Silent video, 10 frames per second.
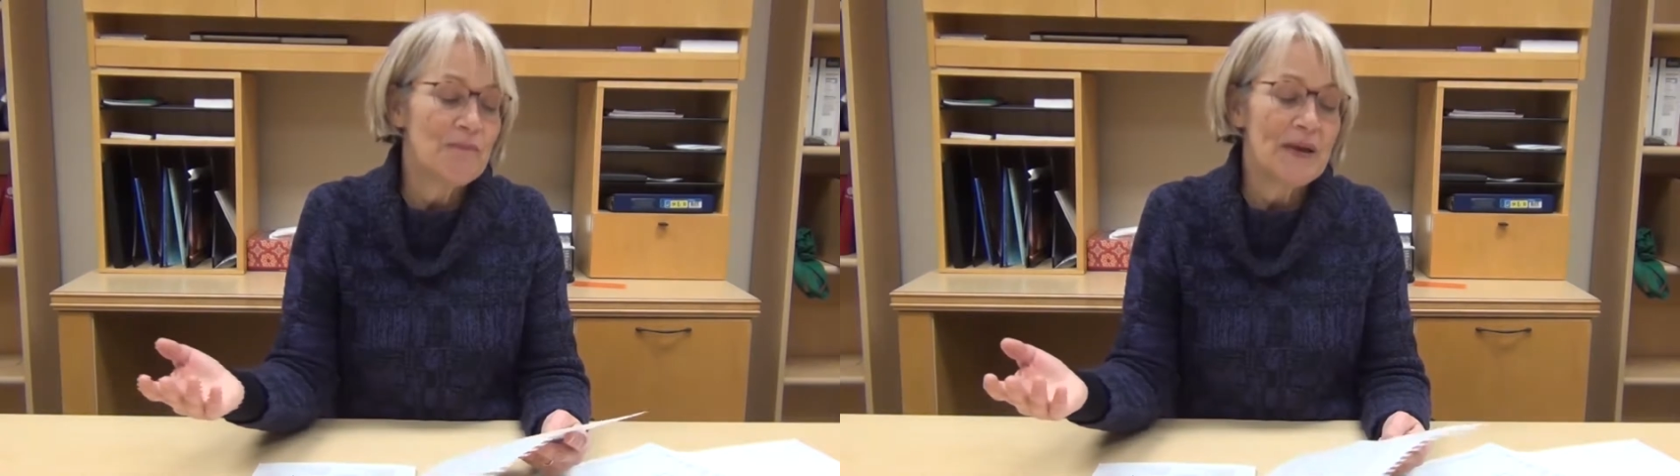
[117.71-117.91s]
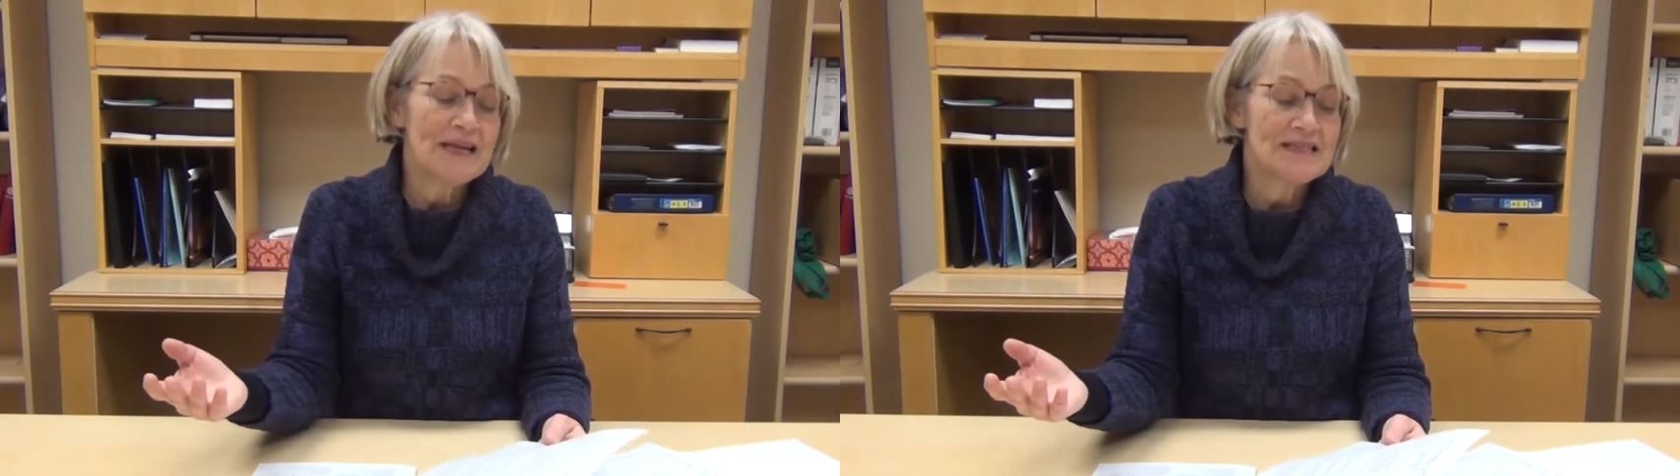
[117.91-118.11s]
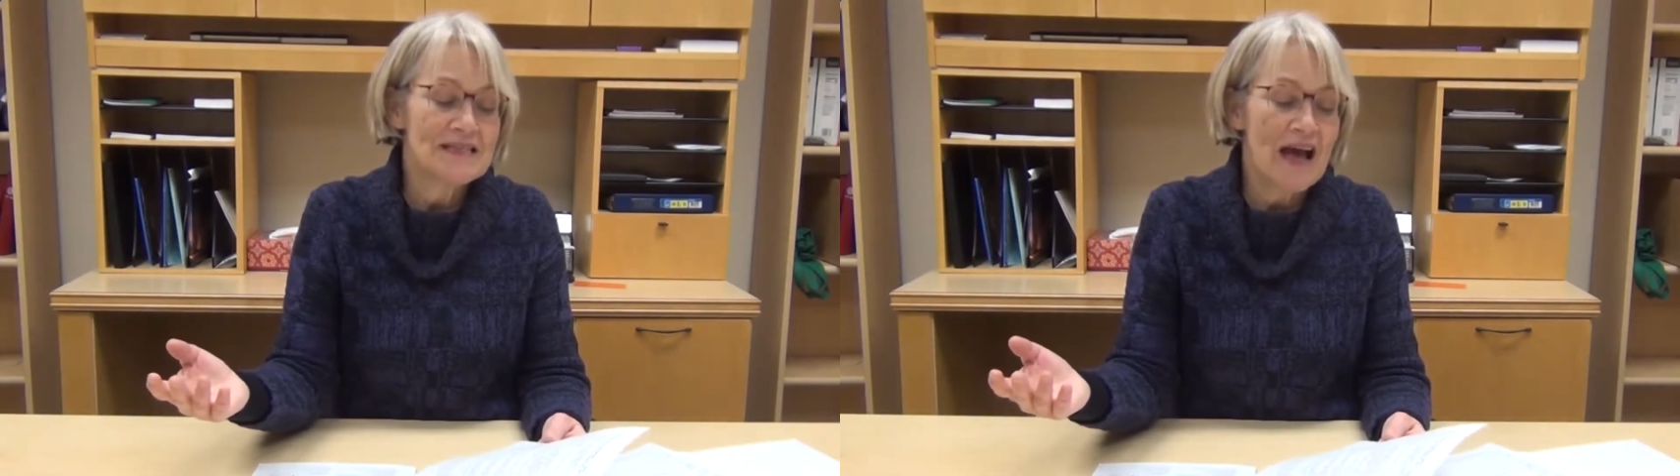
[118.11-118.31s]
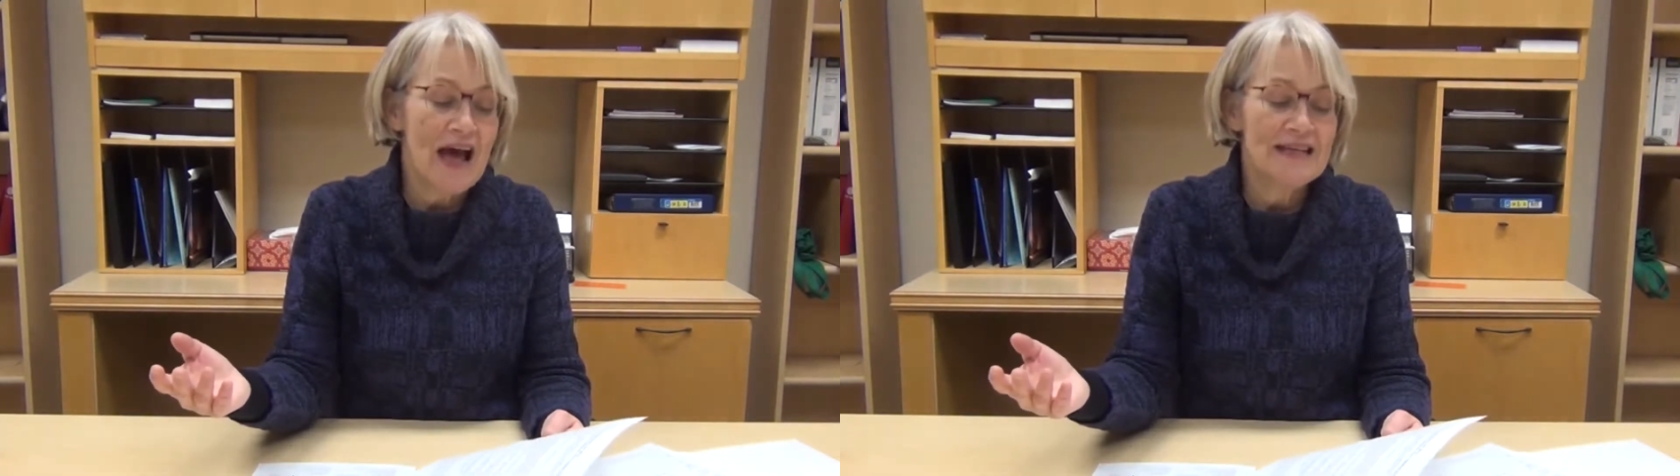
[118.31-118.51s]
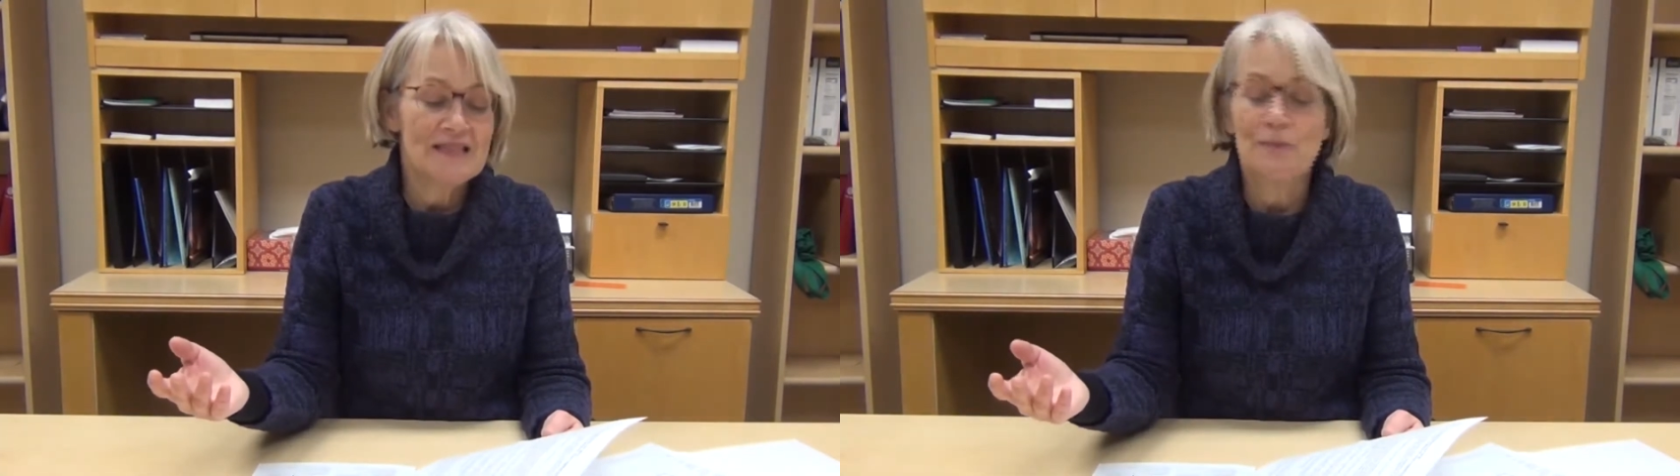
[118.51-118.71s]
best
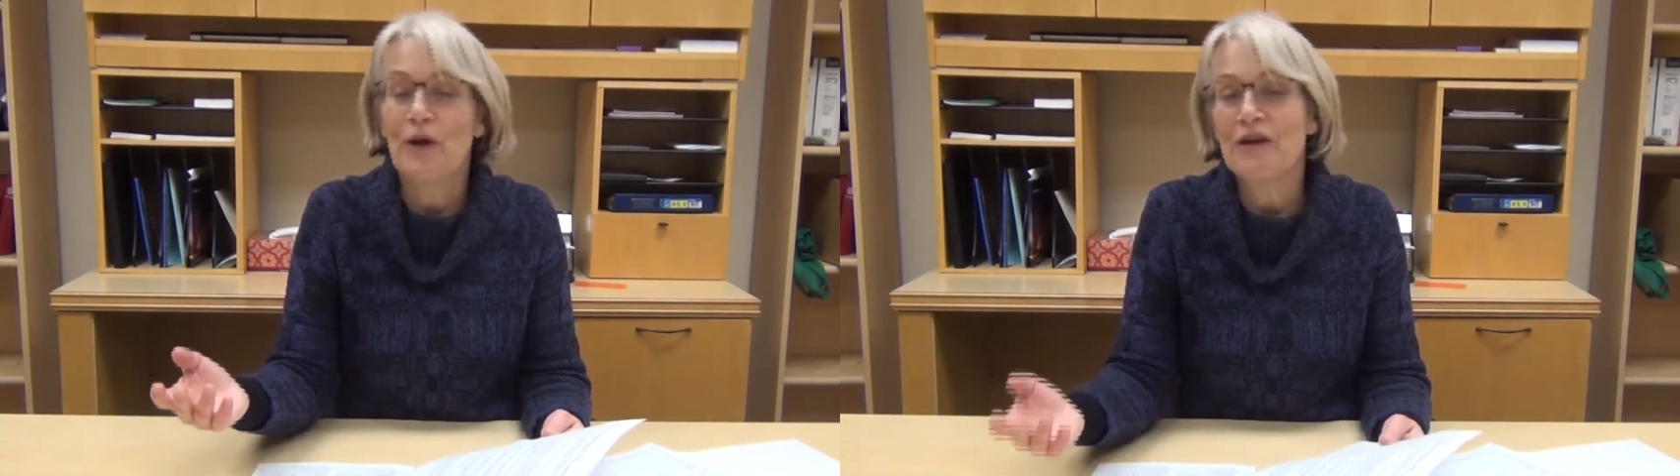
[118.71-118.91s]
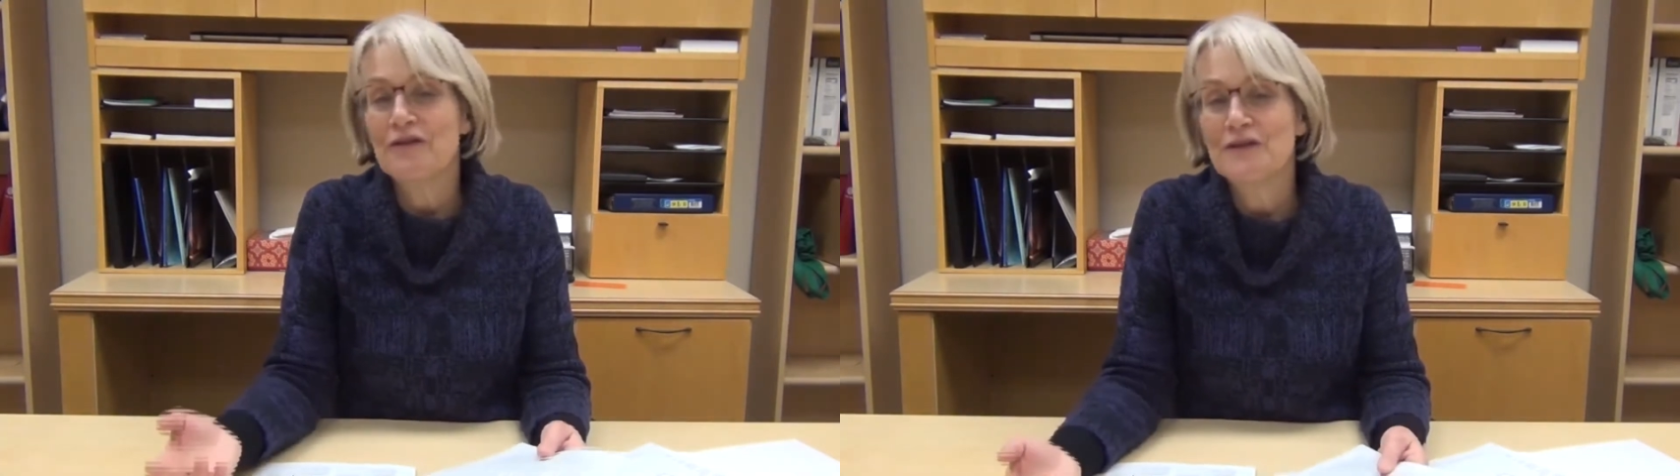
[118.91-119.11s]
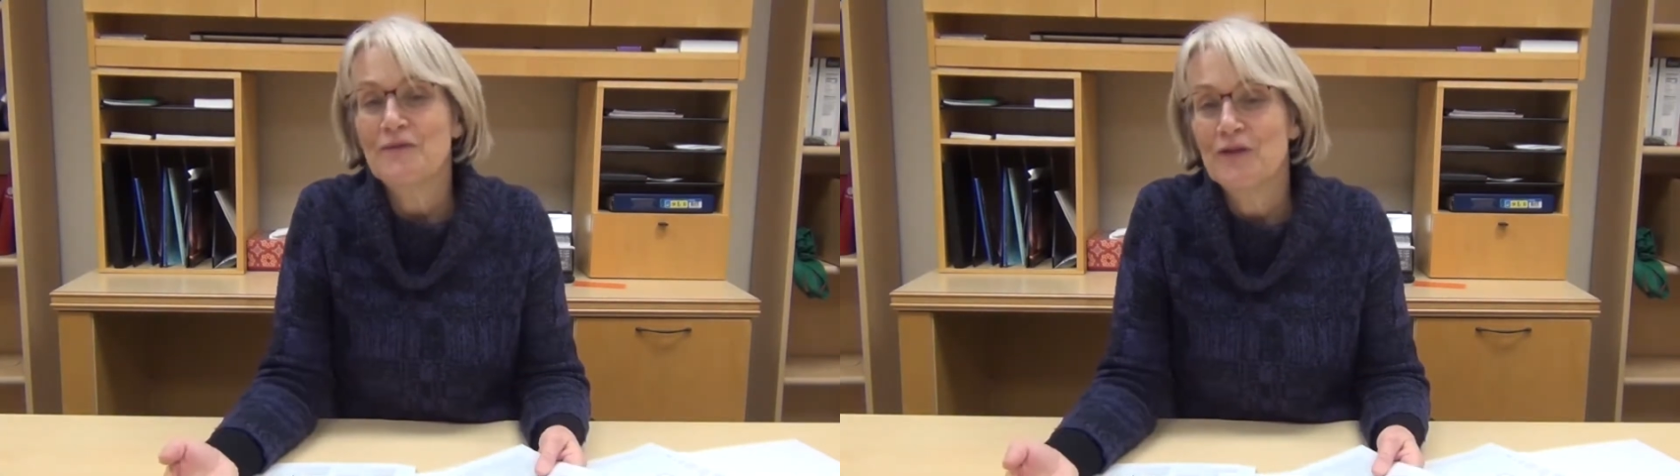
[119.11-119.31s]
icebreakers